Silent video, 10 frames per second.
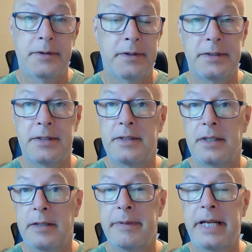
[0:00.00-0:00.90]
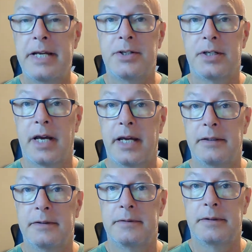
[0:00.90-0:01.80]
this is an elimination
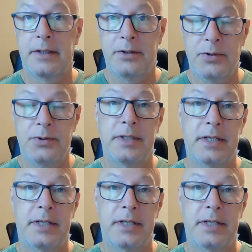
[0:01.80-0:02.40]
diet. You use